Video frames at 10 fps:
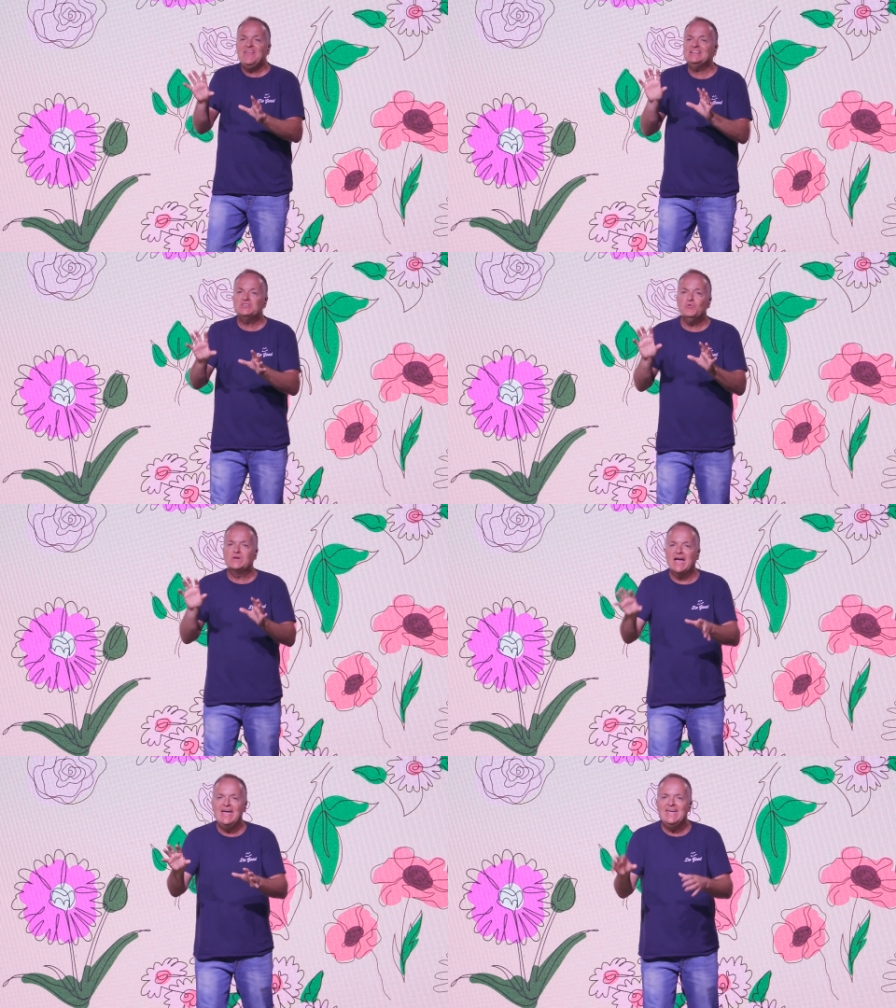that's
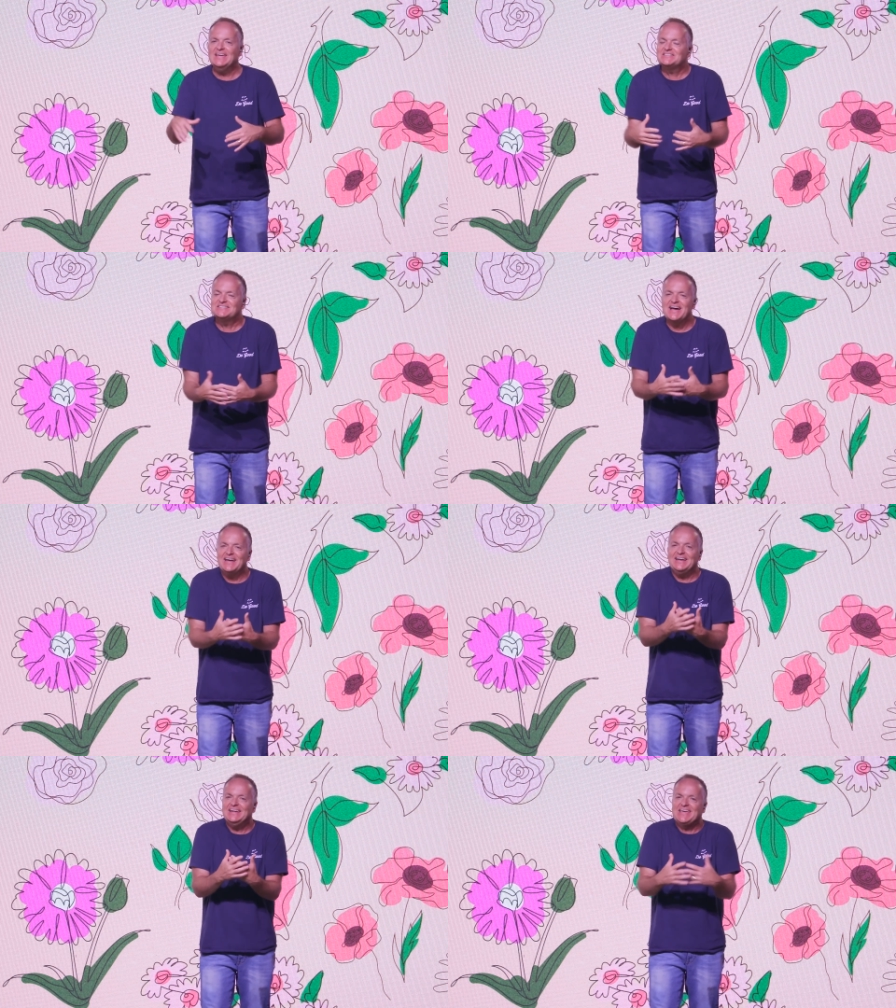okay. It's not,
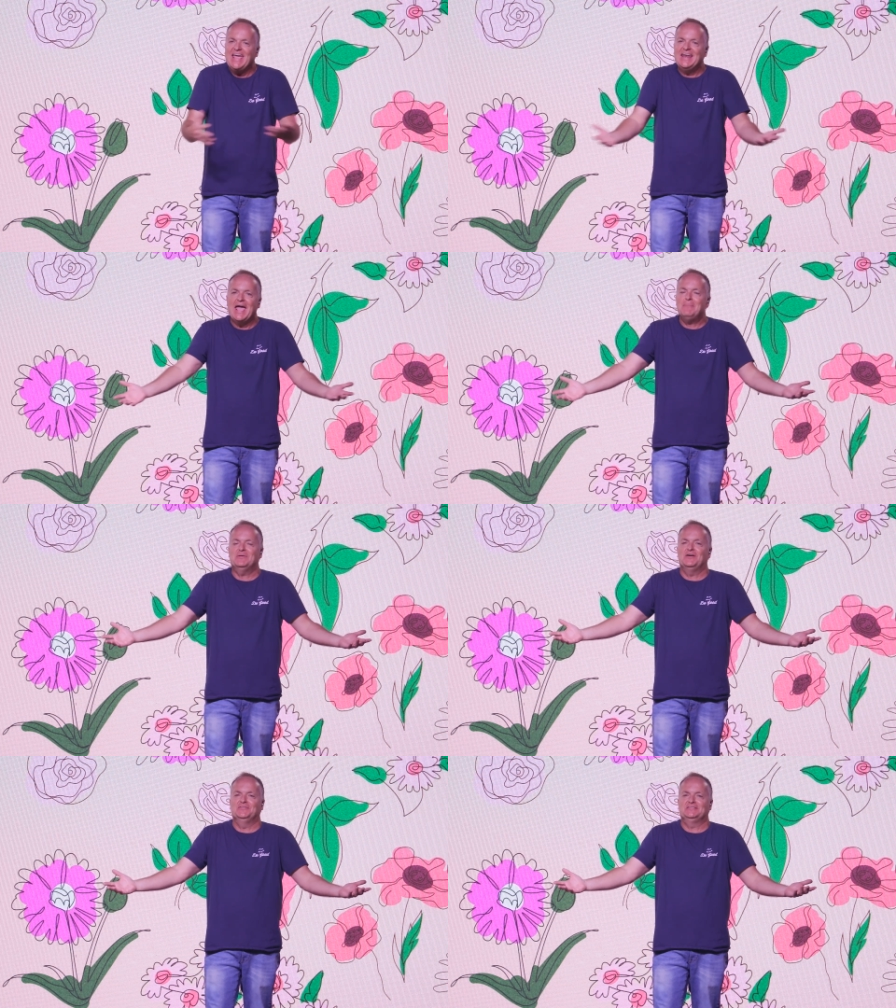it can't
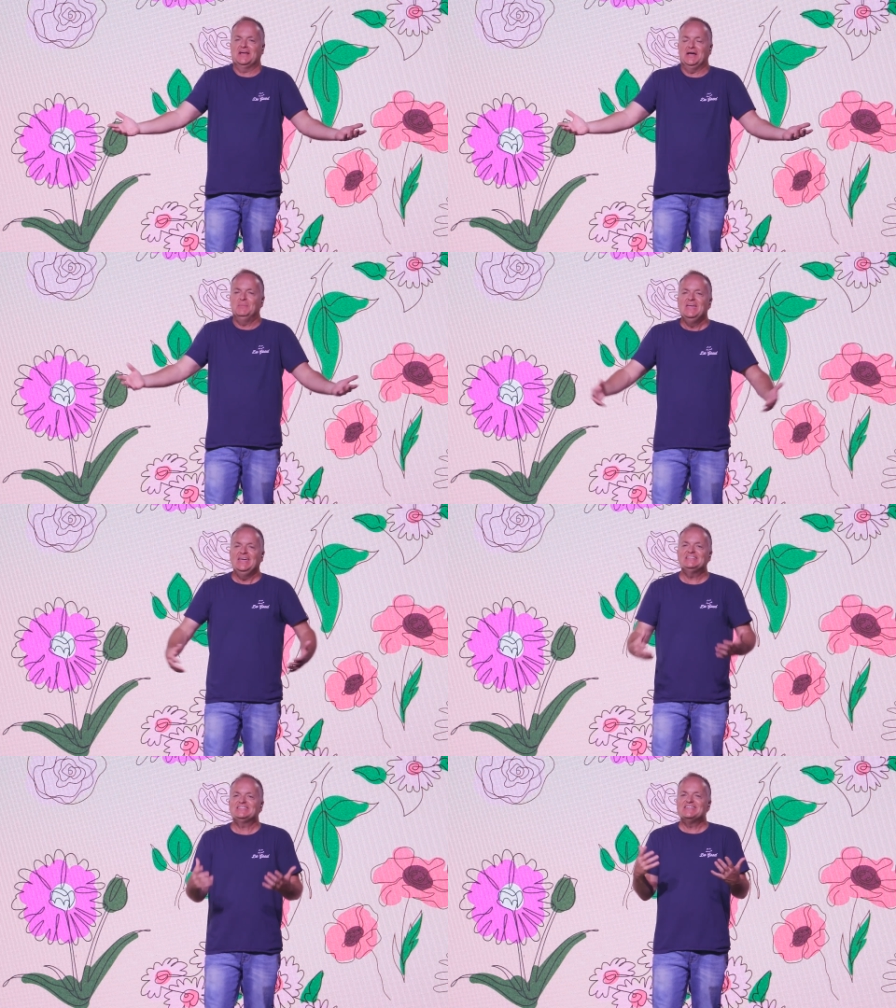happen all the time.
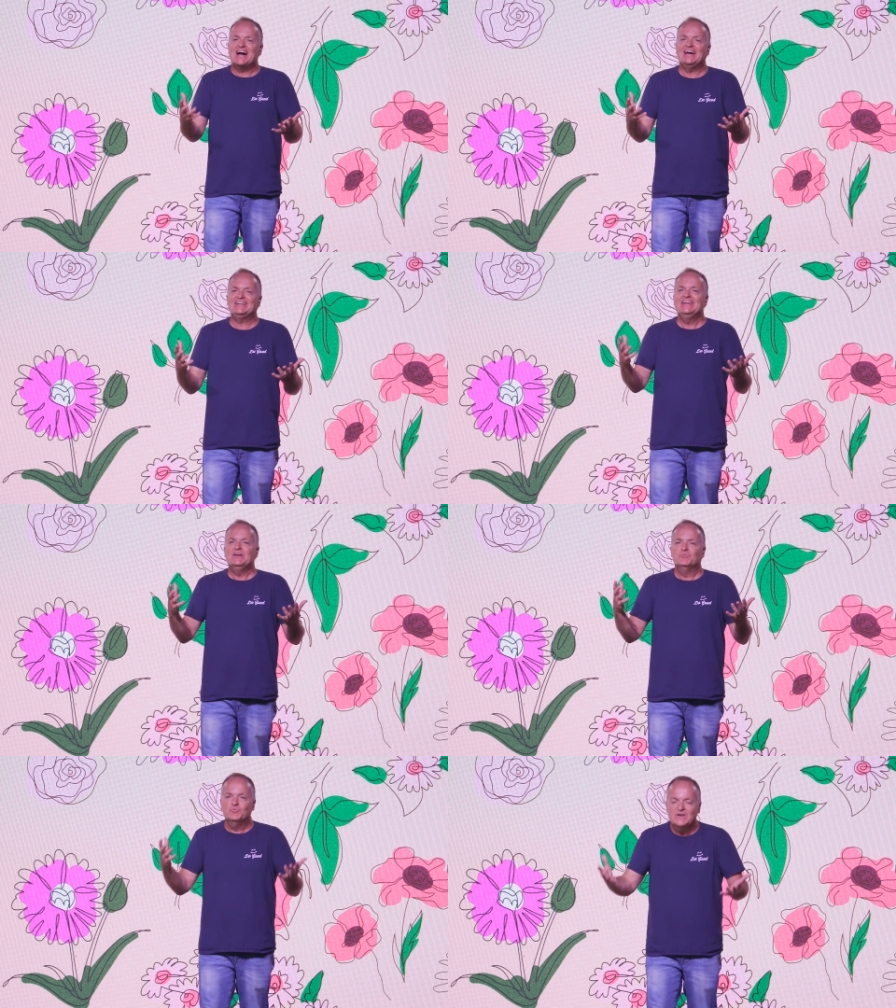It's not
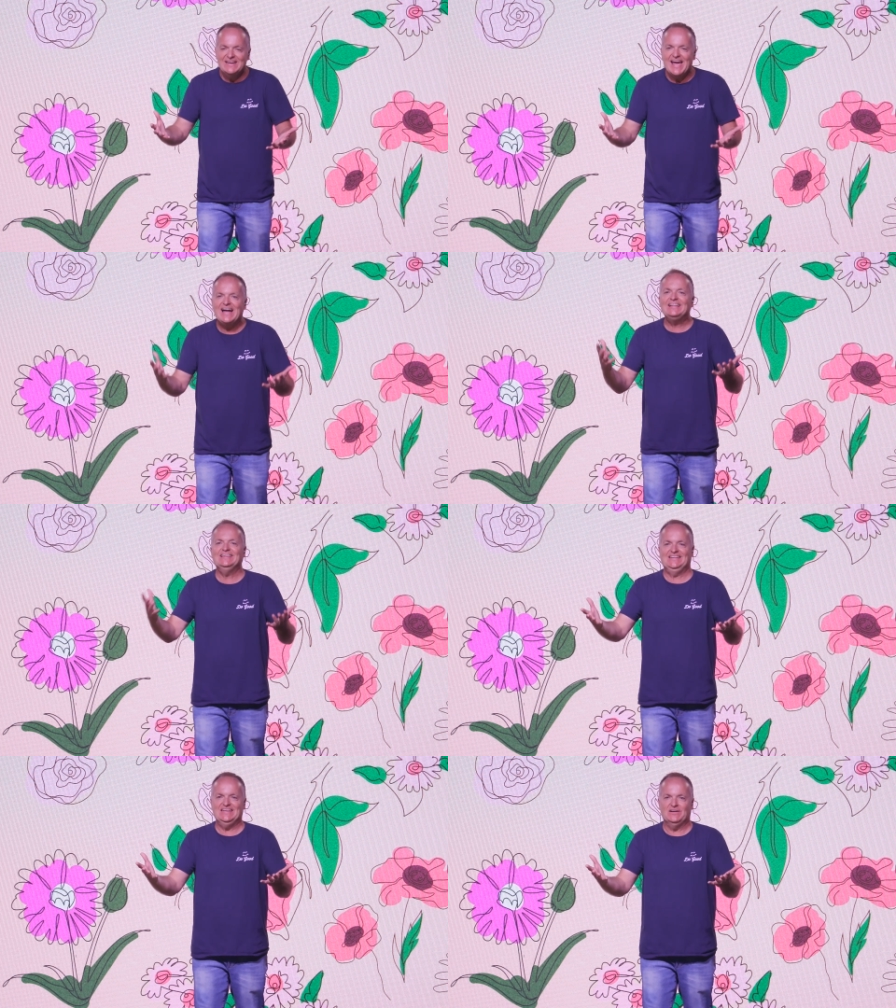
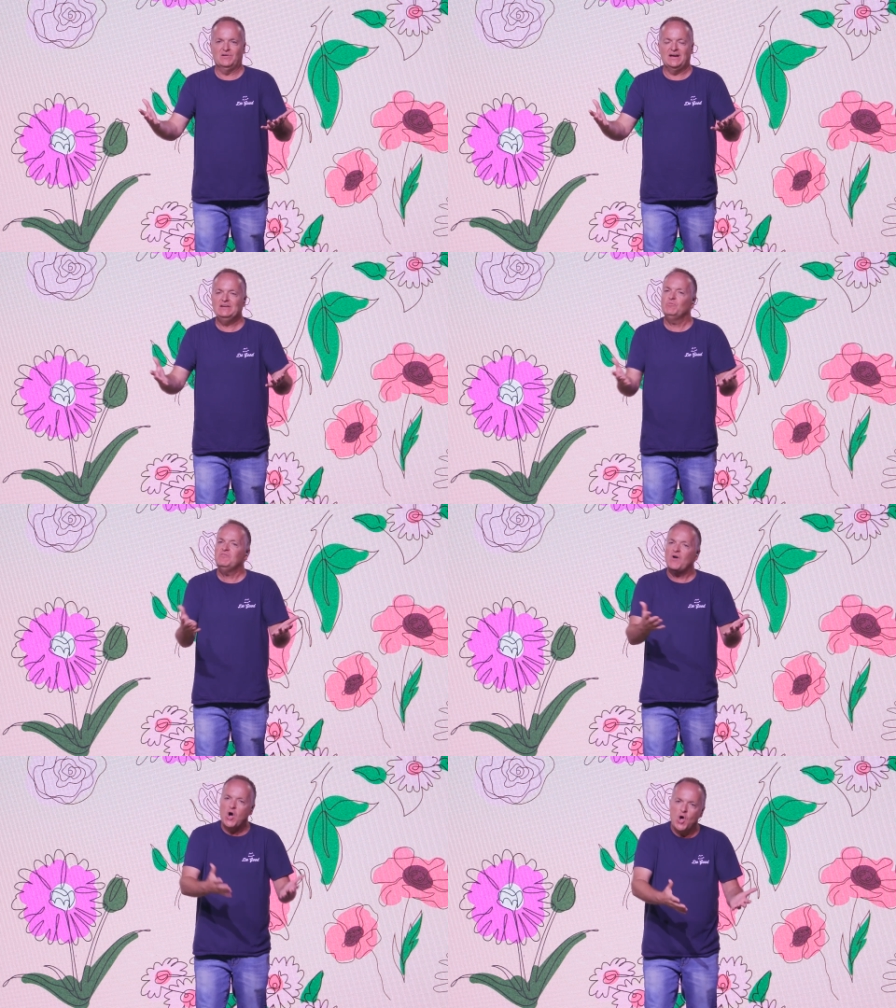reality, all right?
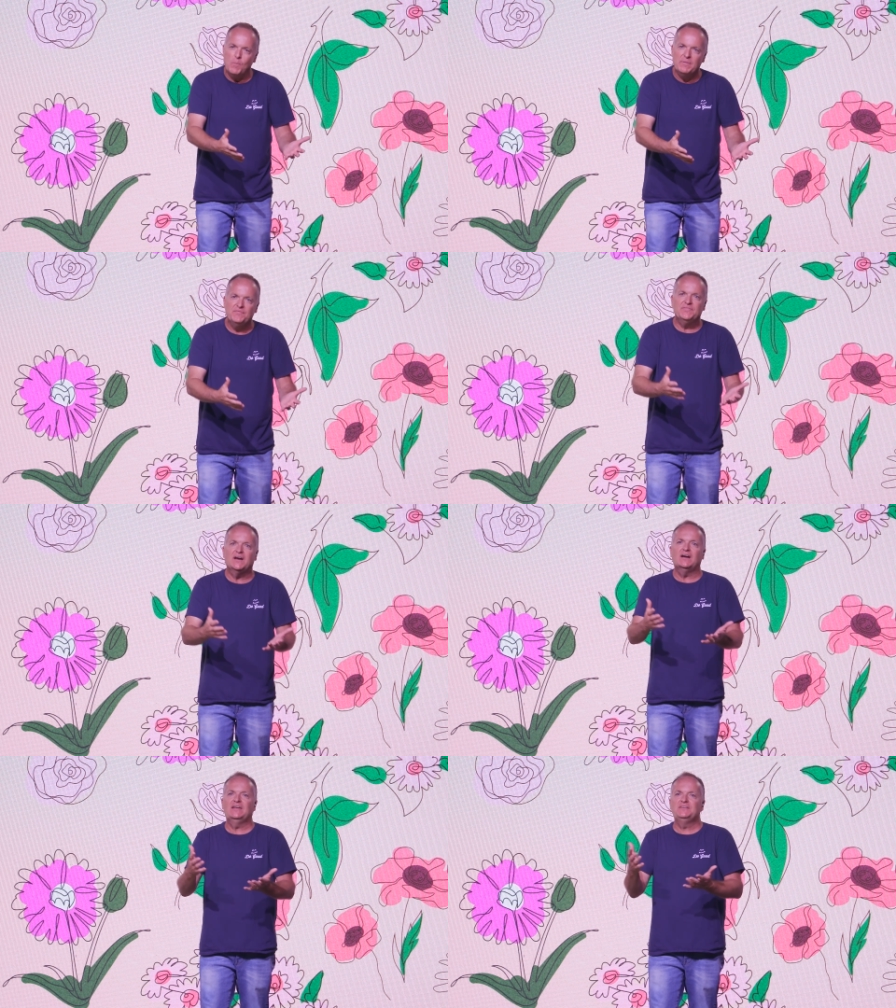We've all been
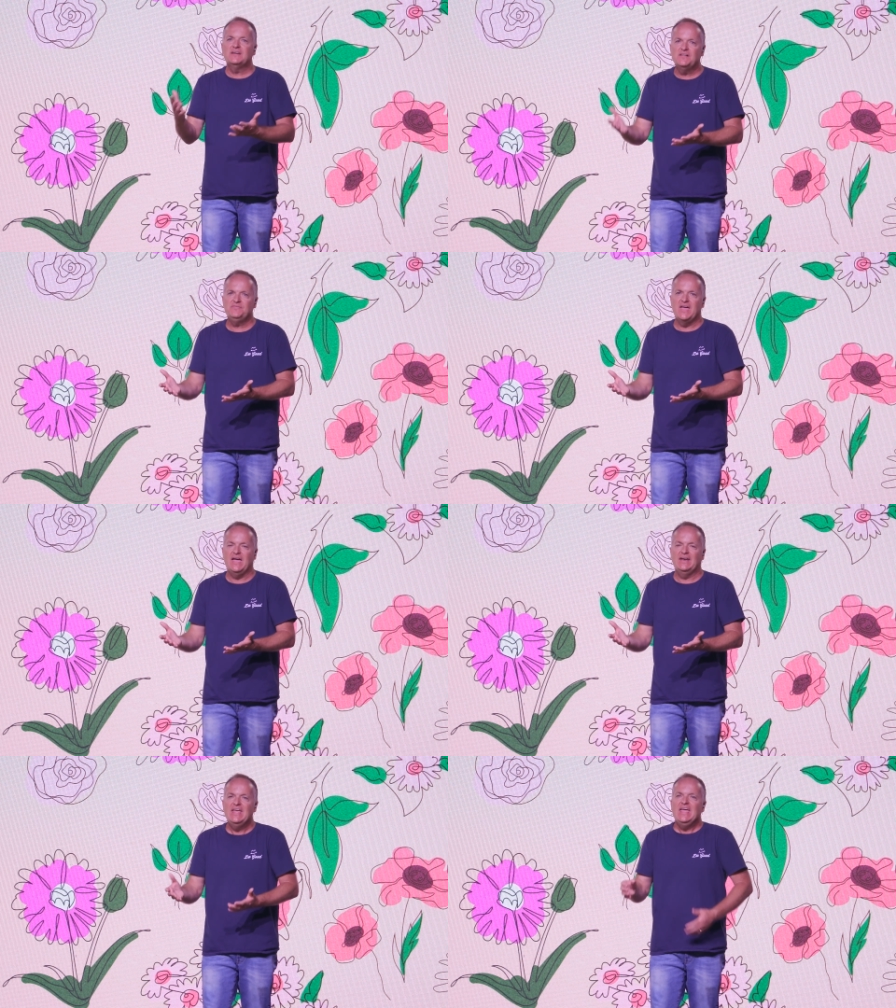there and done that.